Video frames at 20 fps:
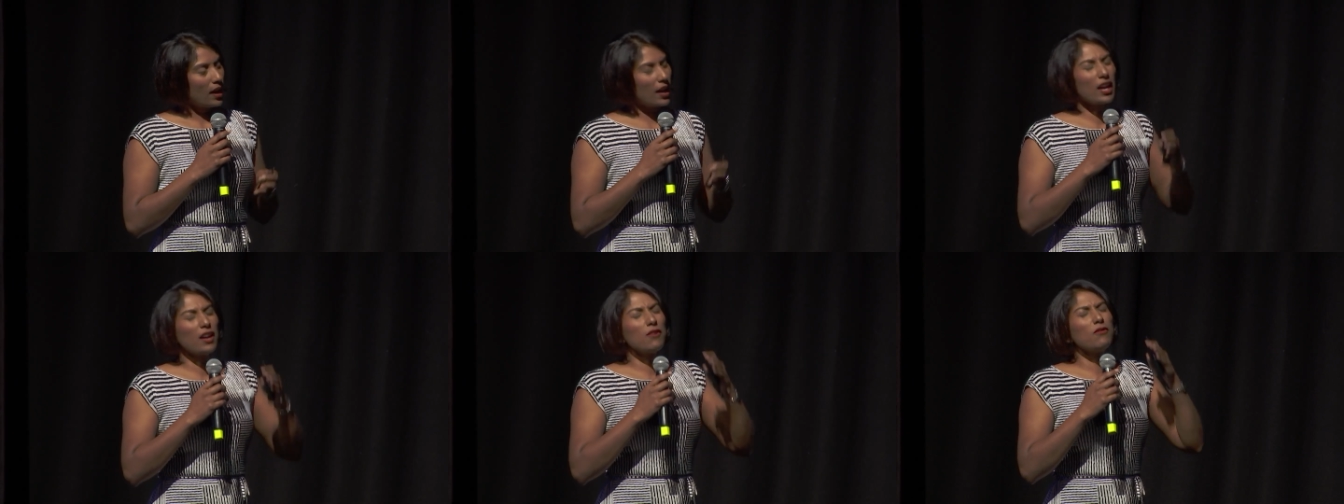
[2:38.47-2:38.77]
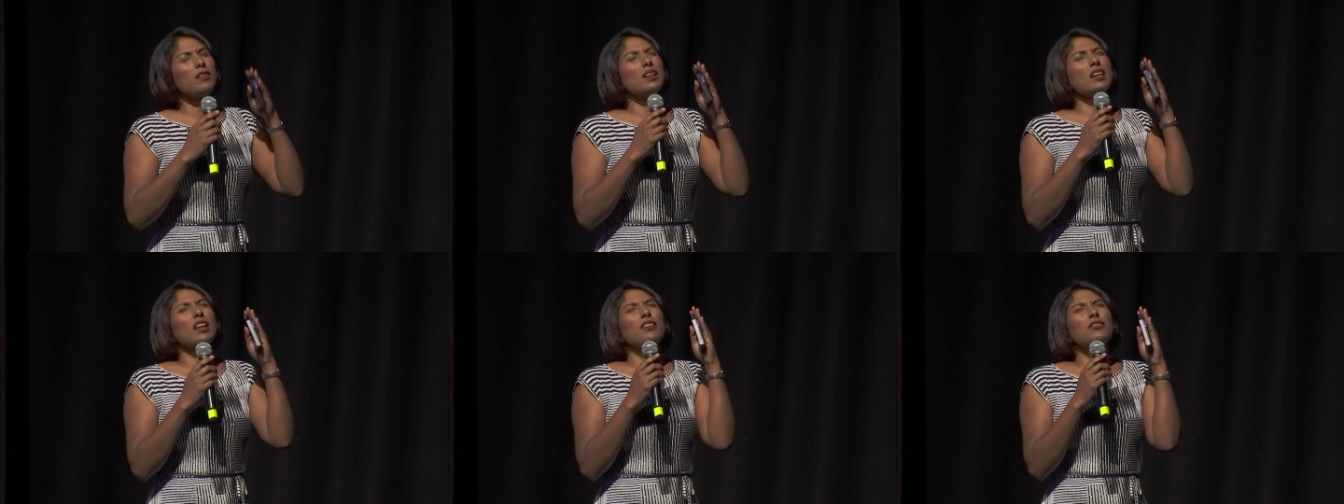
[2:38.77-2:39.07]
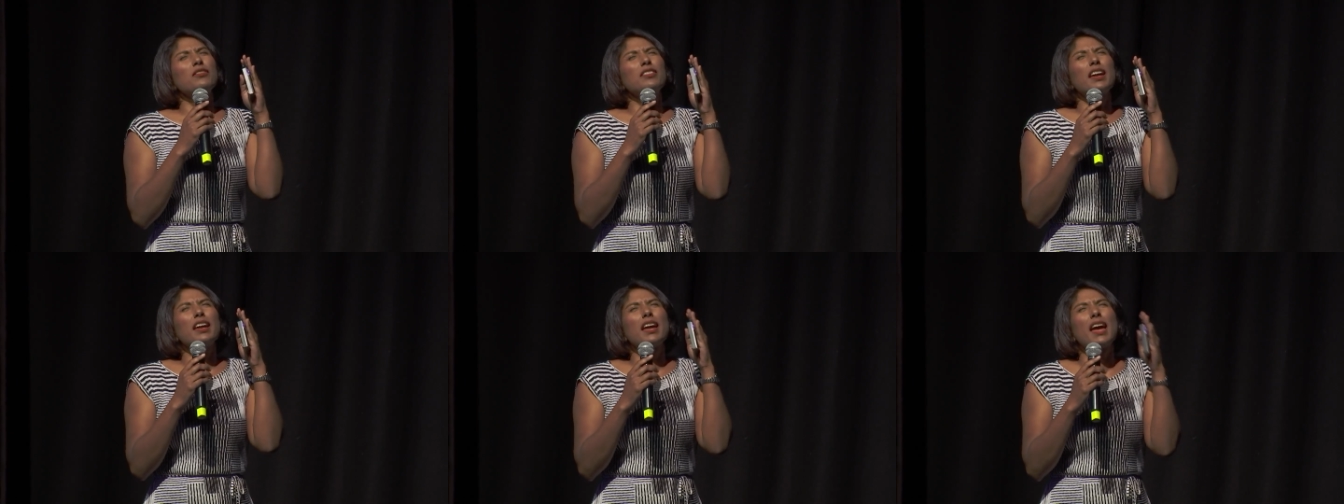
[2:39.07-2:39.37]
Even
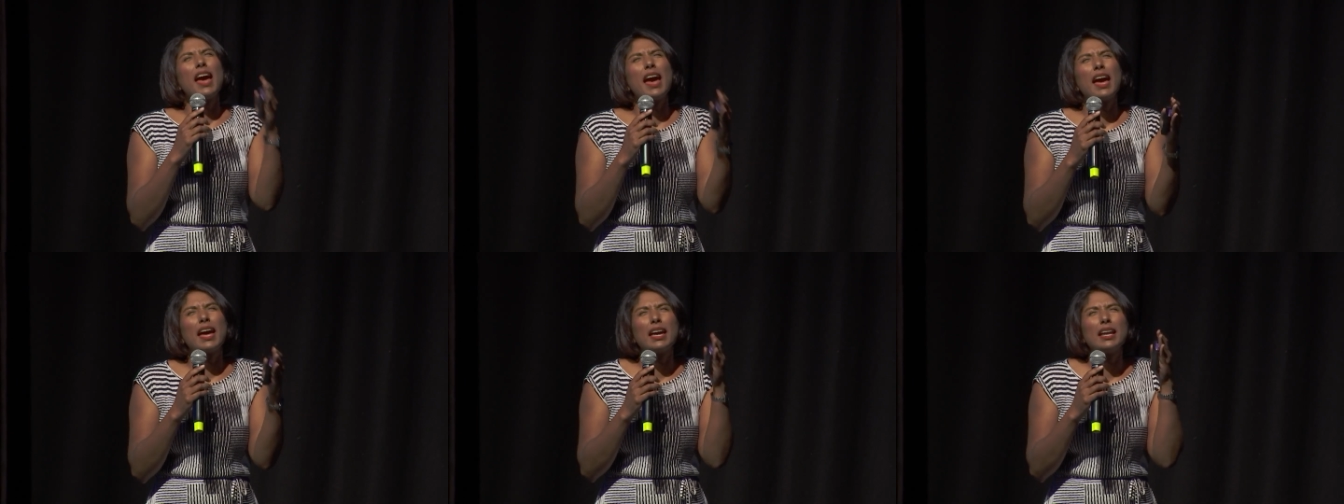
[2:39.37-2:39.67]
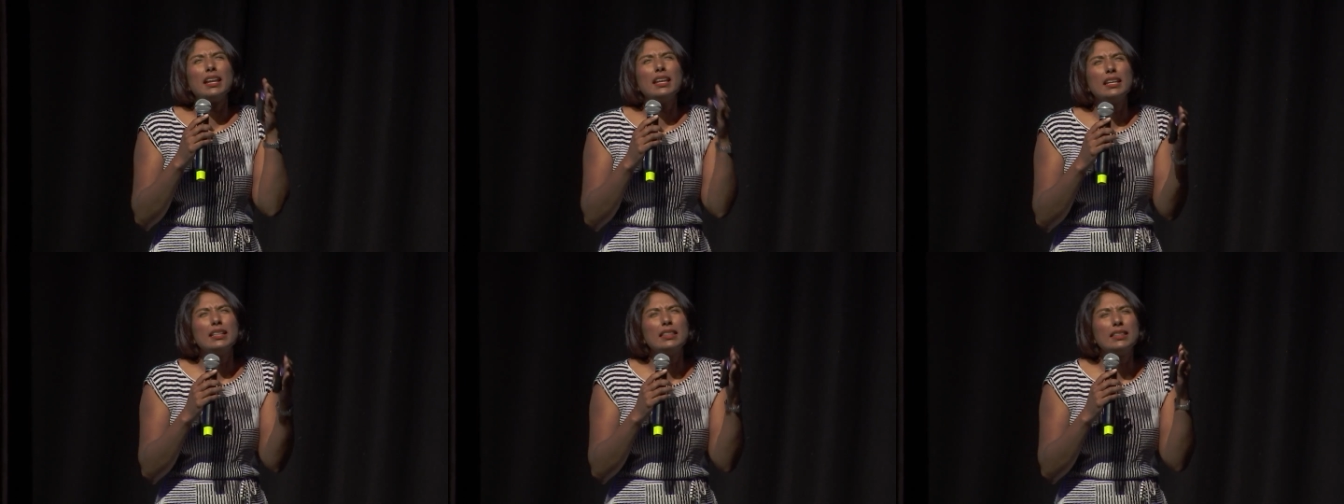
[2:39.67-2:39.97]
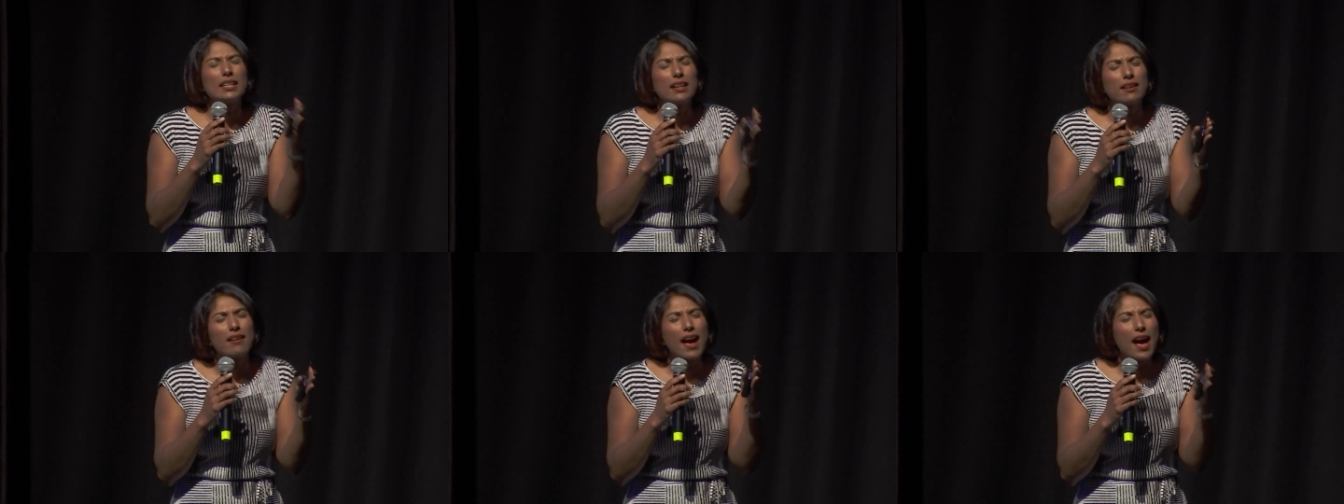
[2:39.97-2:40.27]
if they hated
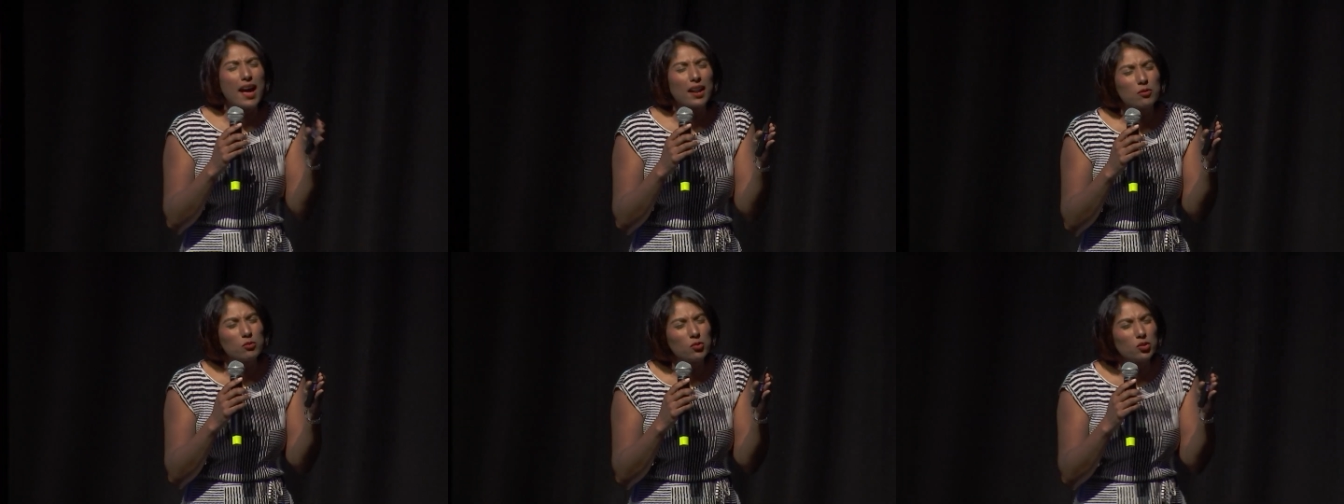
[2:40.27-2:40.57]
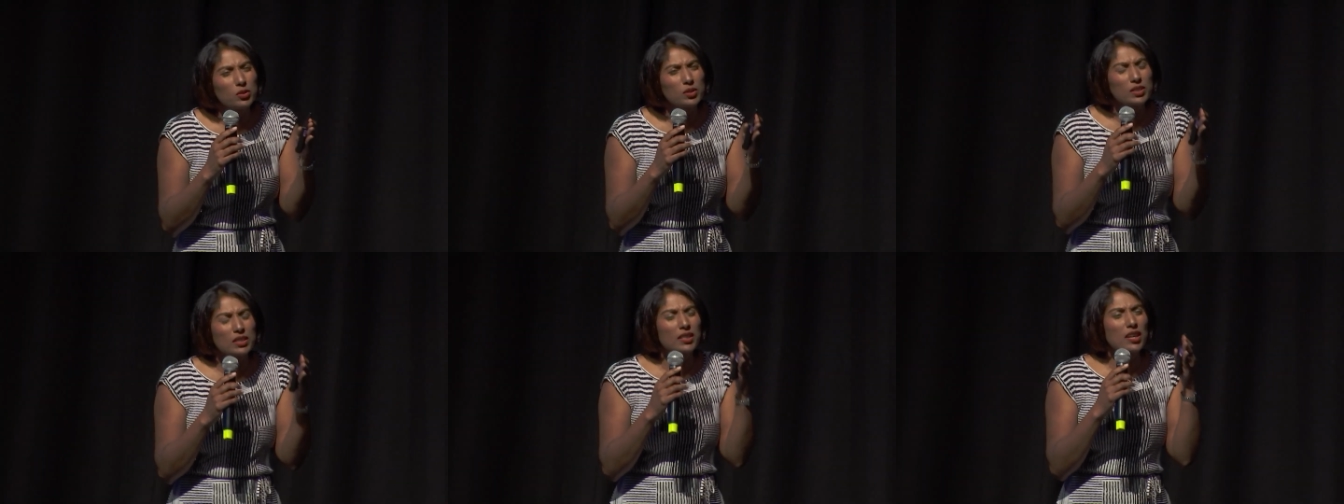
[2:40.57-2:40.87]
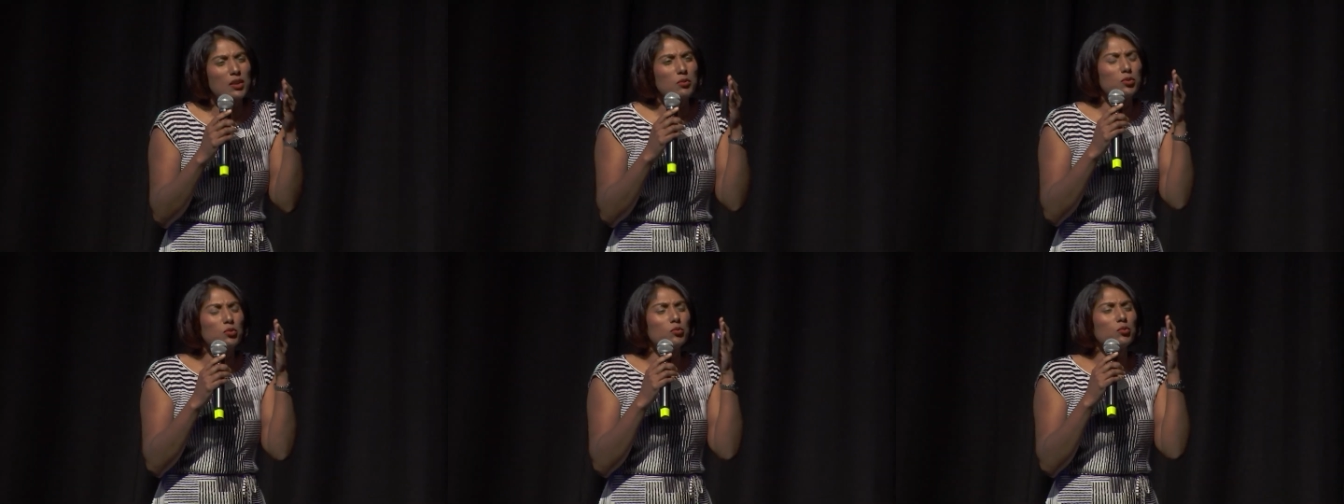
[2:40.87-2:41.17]
their animals and
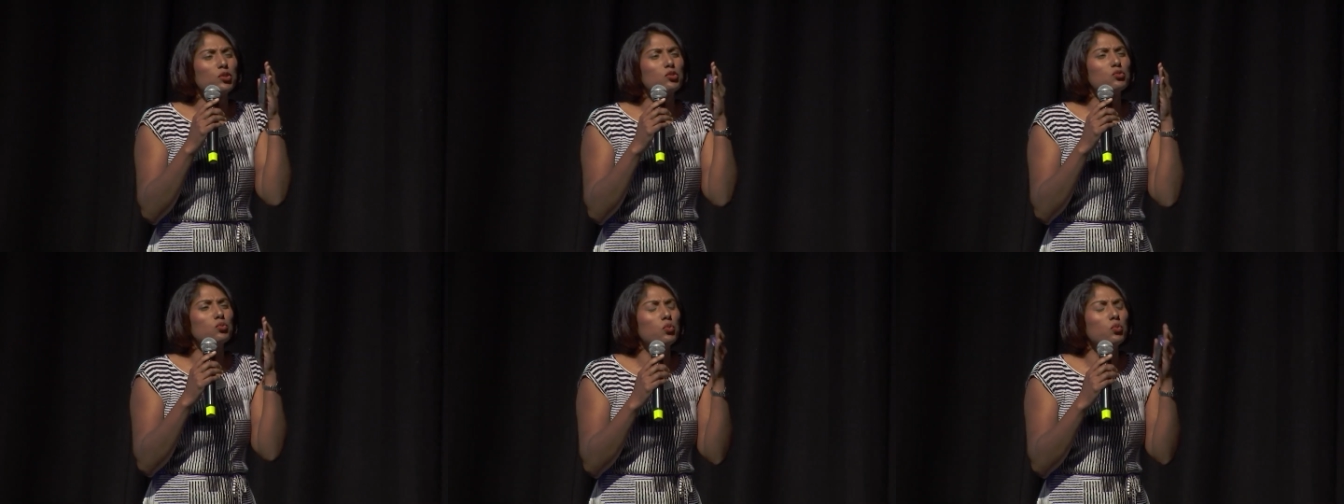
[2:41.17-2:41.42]
they were the most